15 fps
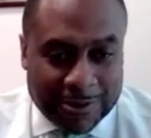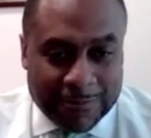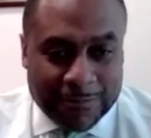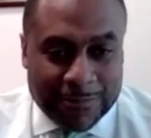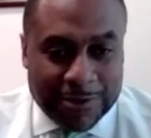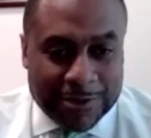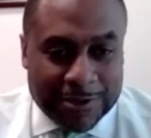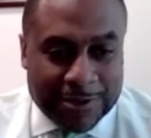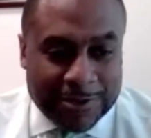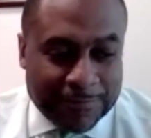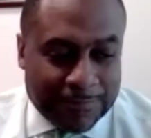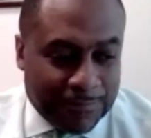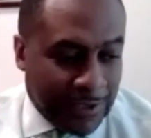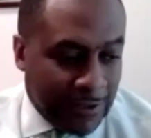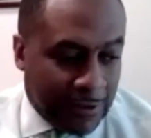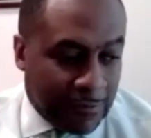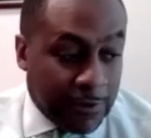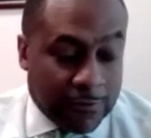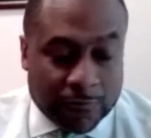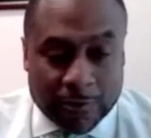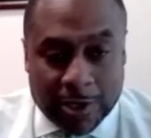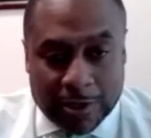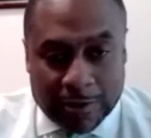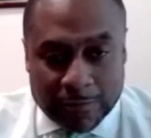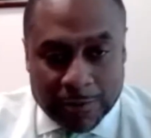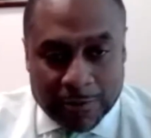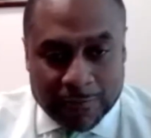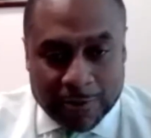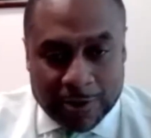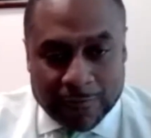But it's been great. It's been
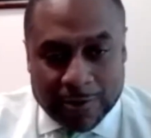a great